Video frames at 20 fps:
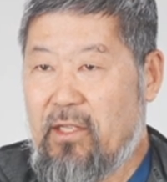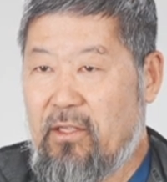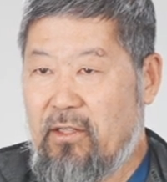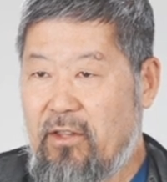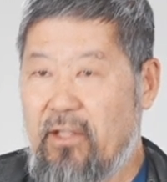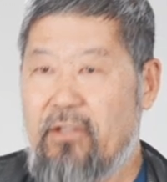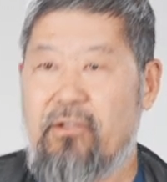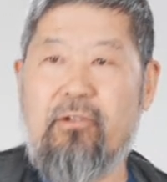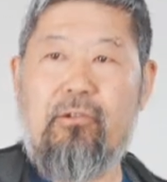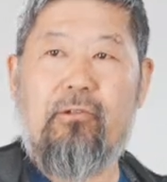
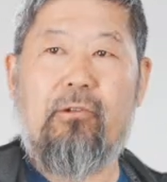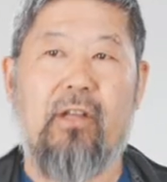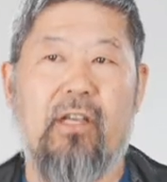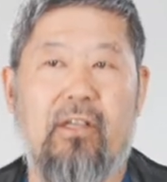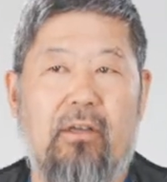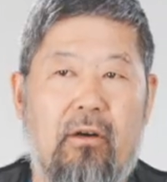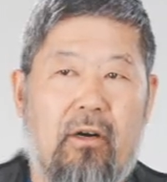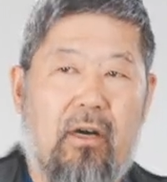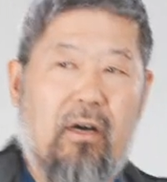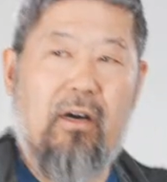Then you go
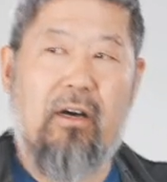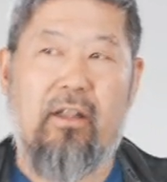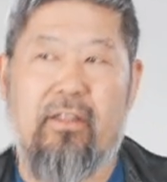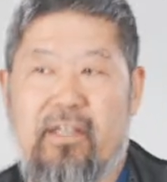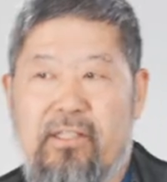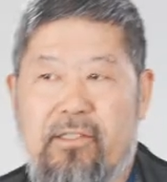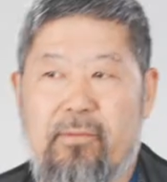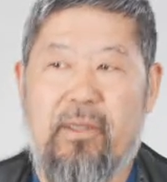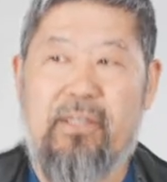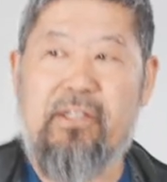like, oh,
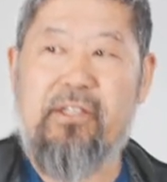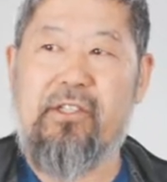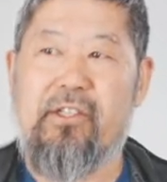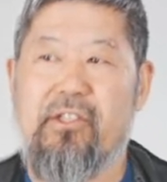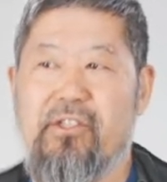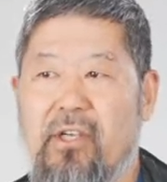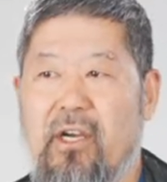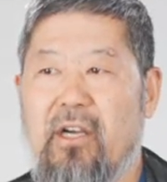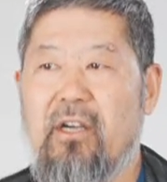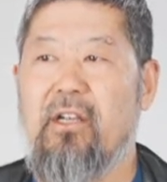that's much
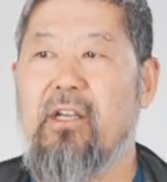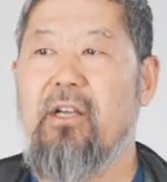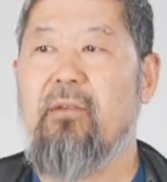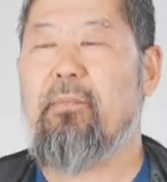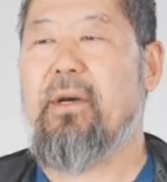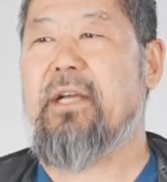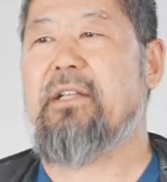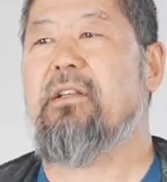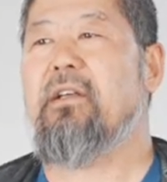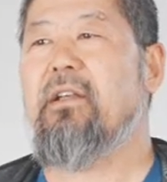easier.
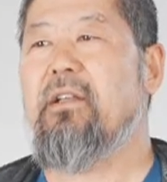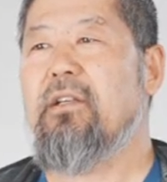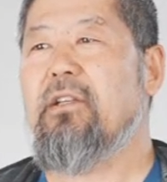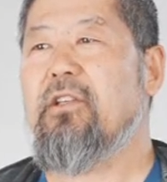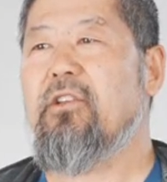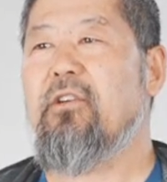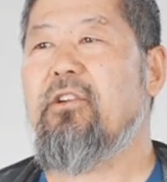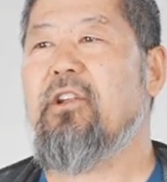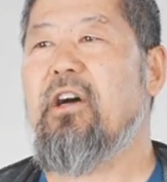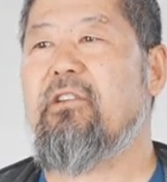But
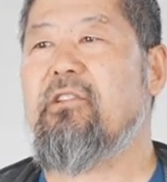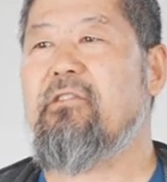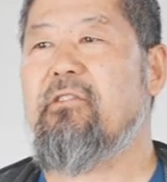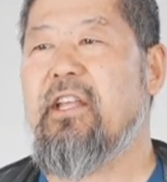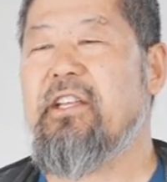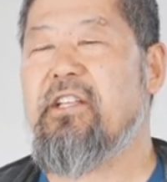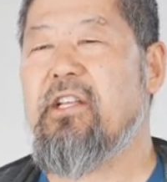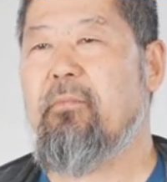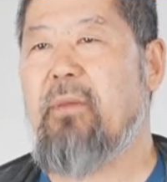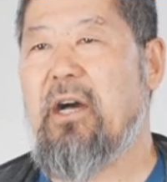you're not
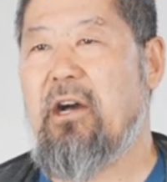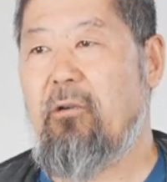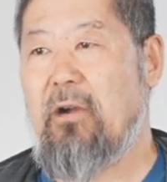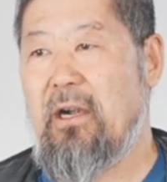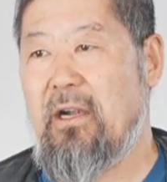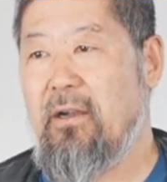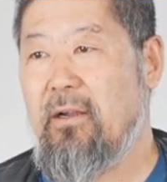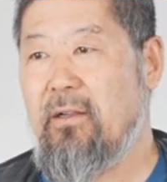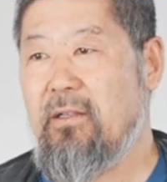creating power.